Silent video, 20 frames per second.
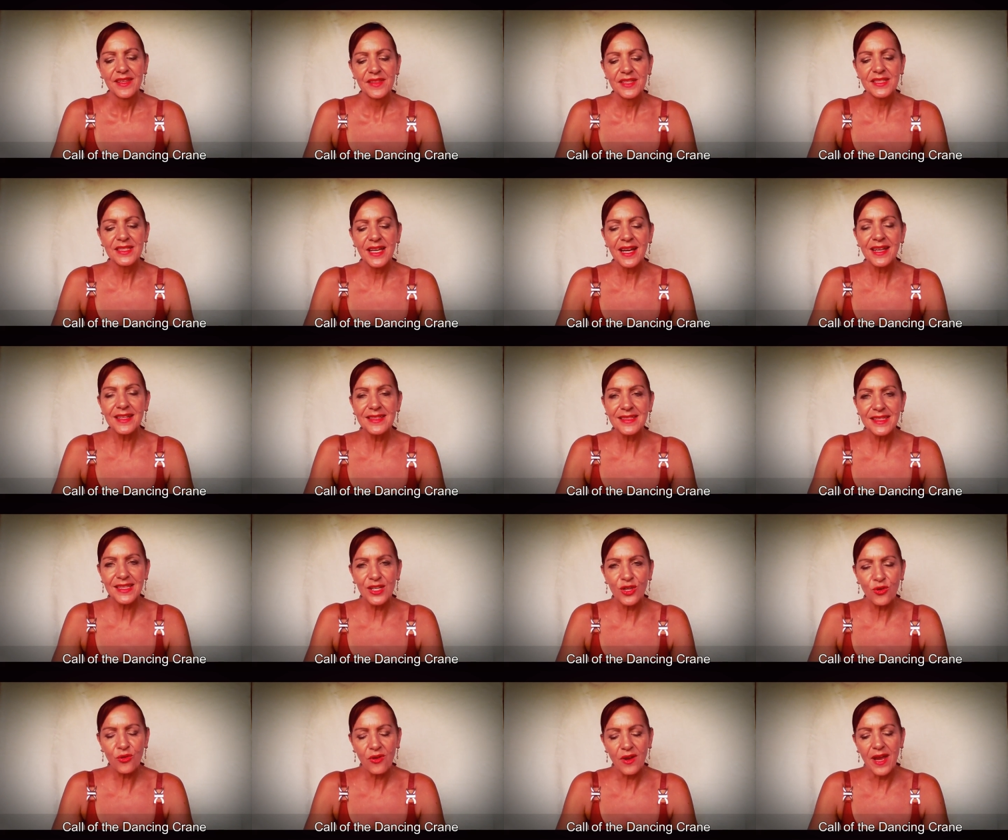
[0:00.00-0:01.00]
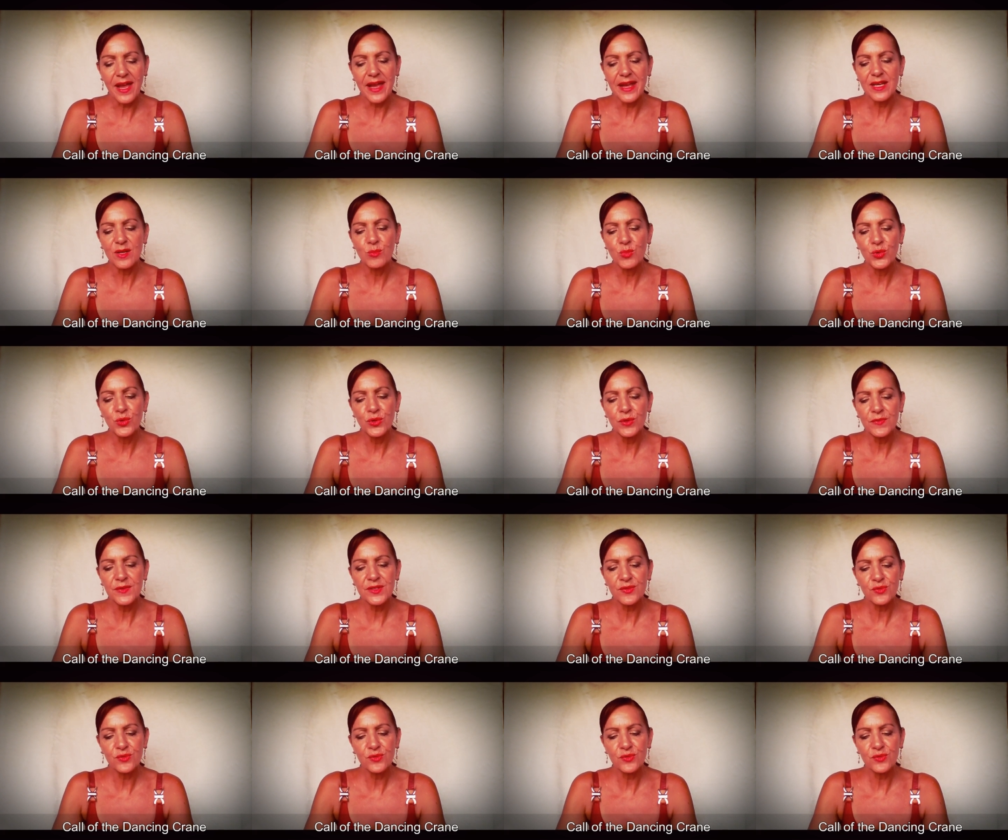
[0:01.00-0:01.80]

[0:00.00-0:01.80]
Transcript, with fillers: The dancing crane moves